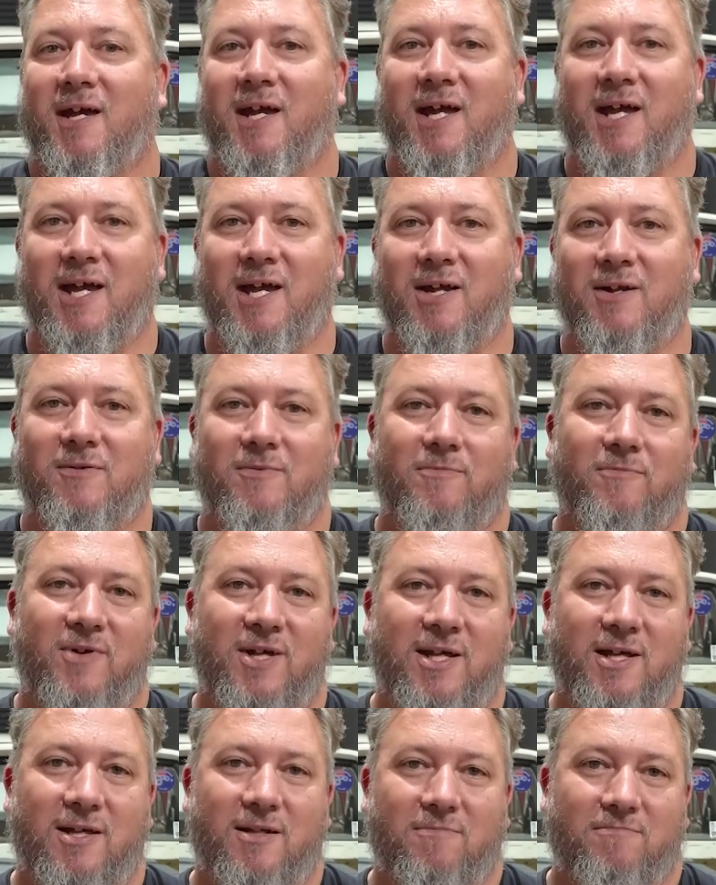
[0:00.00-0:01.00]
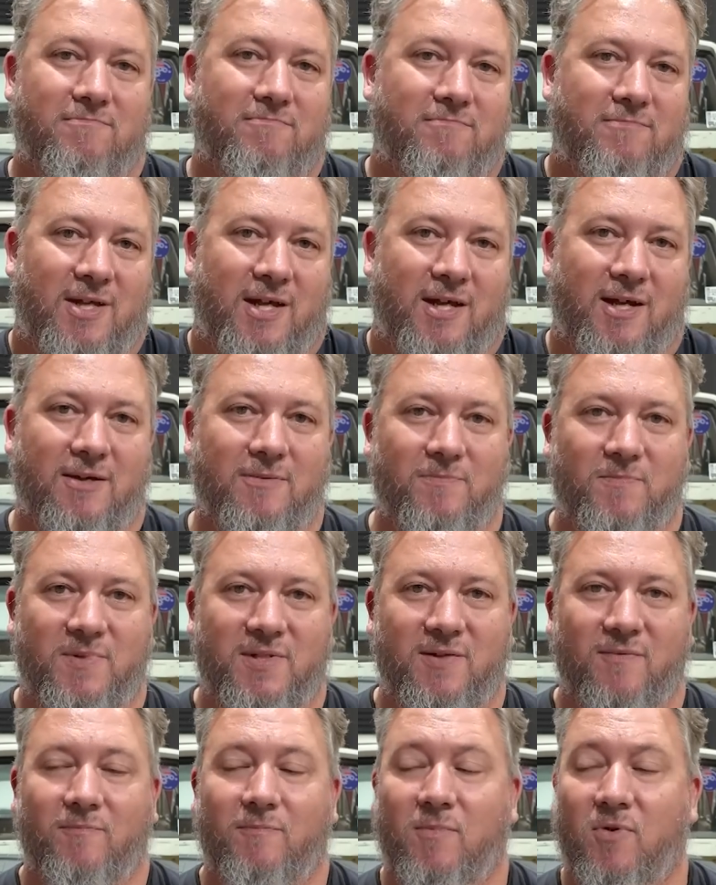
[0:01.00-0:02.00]
And we get, you know,
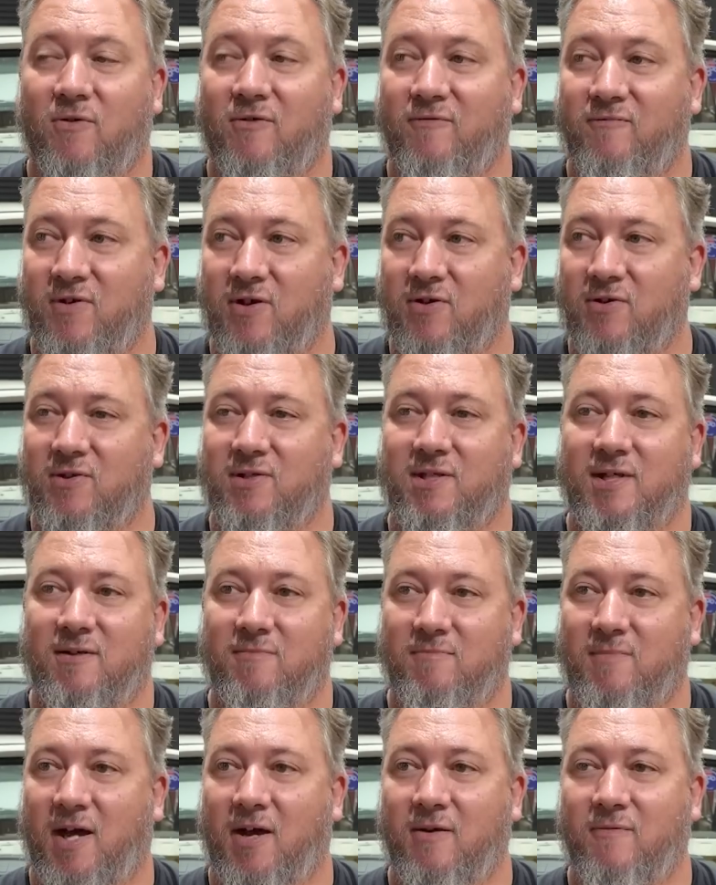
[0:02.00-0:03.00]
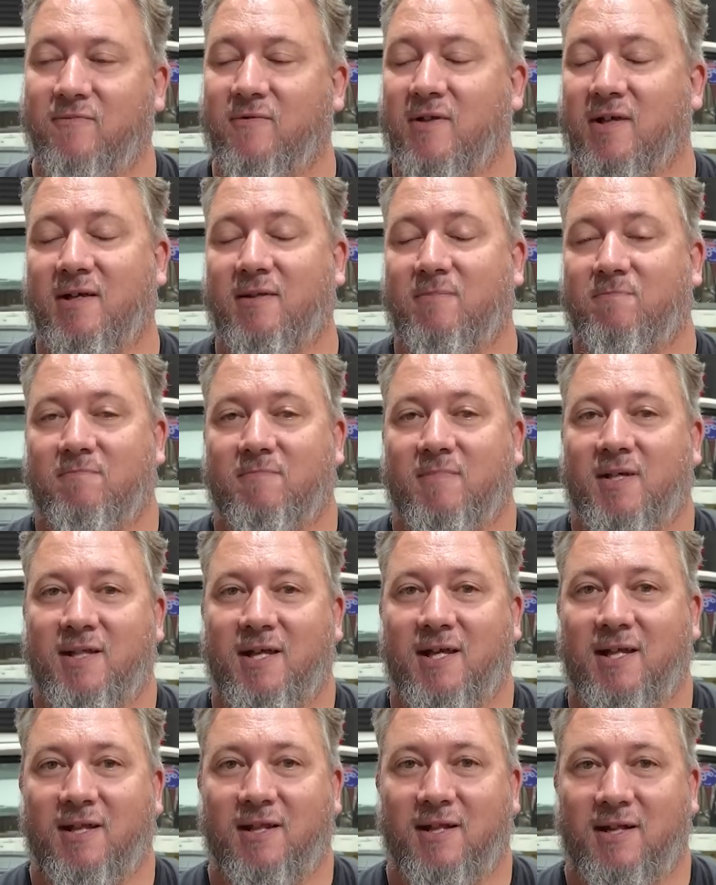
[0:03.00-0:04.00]
some more views and hopefully at
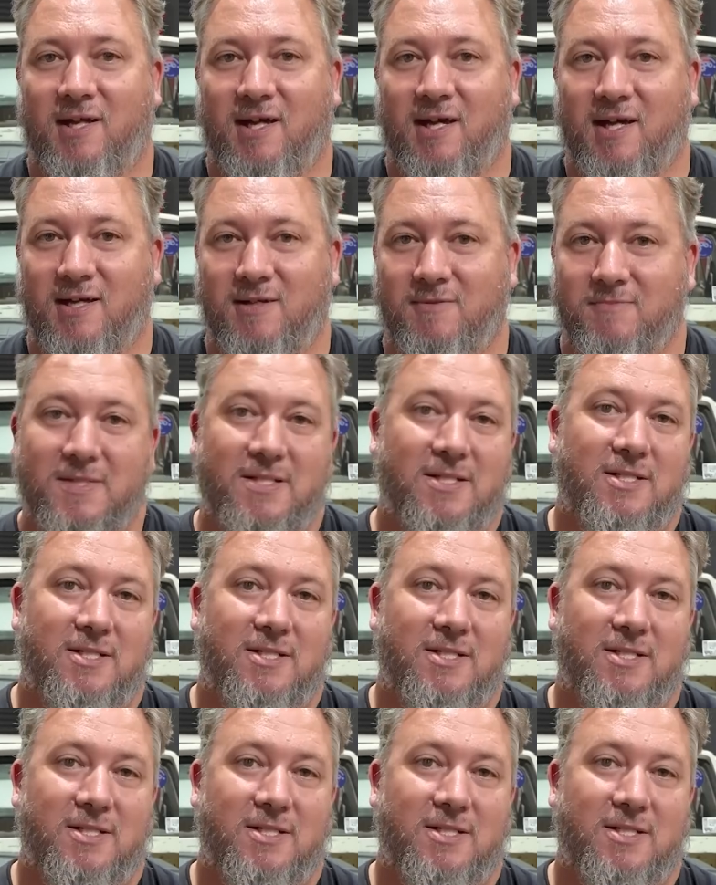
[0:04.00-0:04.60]
the end of the day,